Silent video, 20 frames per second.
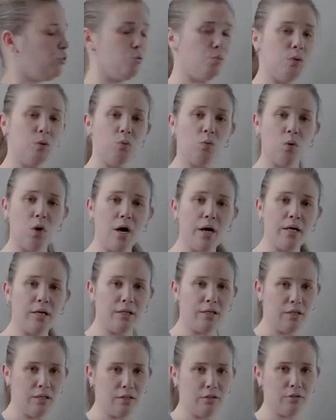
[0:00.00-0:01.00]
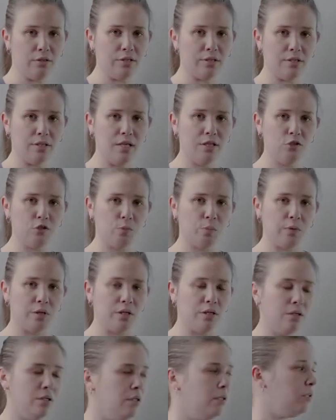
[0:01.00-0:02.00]
Do we want an increase in
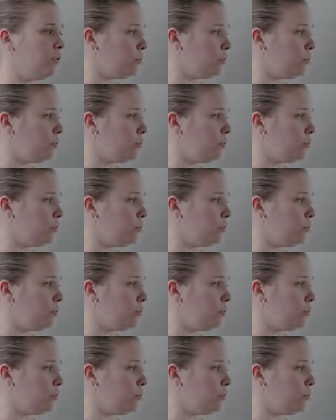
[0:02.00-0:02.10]
entropy?